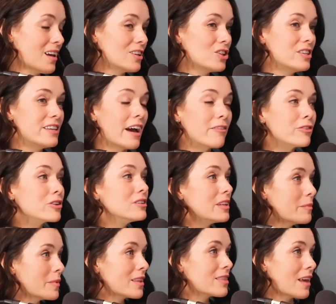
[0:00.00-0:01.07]
Never
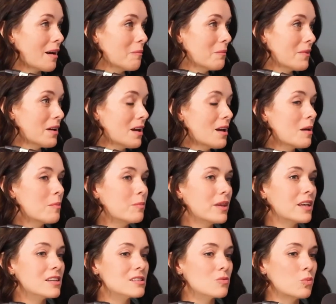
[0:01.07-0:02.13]
limit them,
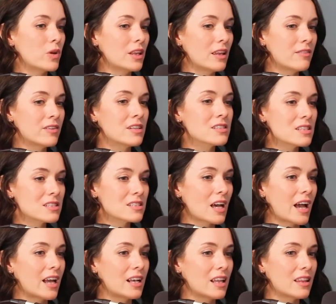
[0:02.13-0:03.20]
because we live in a
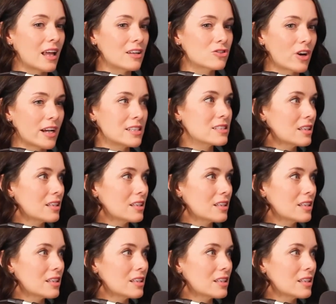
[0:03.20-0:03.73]
society that tries